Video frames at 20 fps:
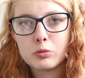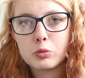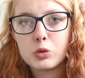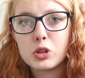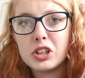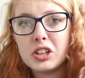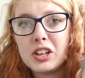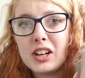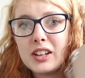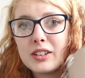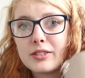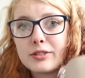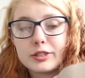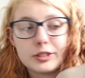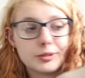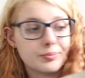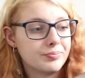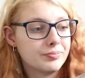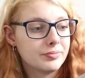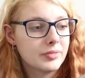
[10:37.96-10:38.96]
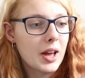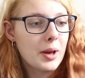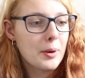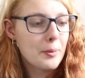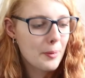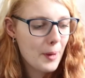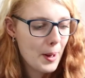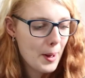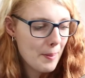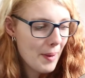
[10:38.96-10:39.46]
what you need it for.
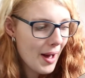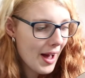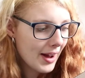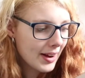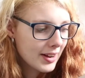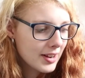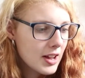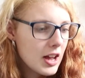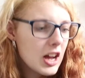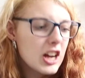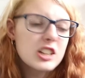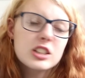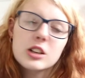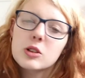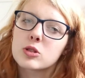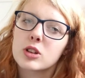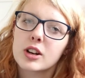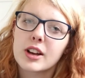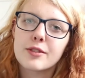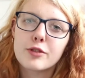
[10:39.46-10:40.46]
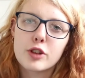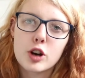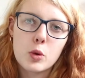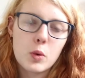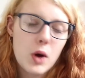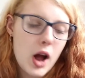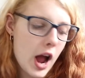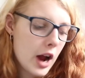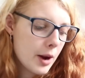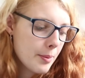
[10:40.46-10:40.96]
A bag, because I was looking for a
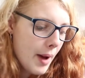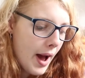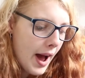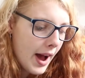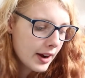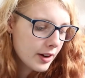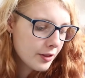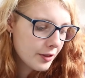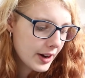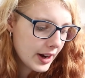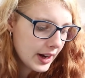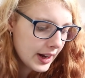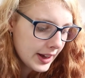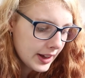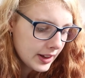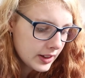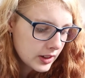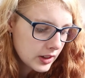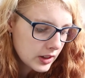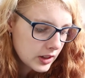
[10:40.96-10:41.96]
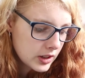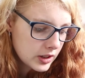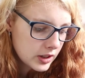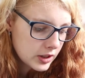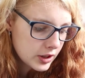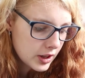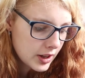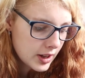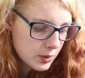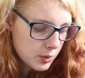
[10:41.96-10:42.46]
work bag really,
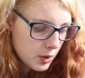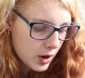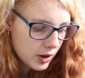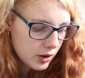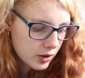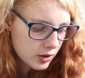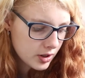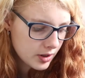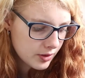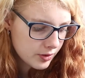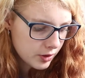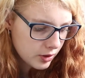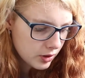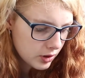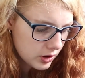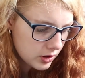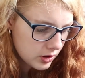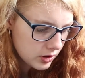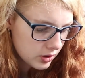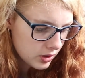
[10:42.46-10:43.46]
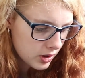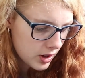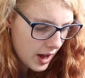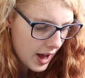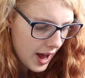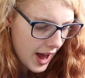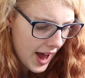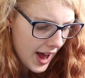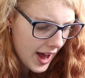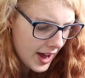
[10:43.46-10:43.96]
so that's what I got it for.
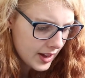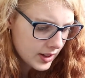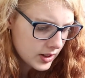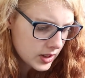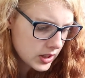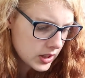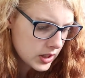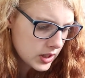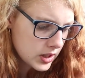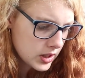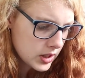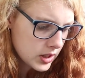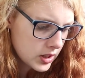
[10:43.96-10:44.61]
And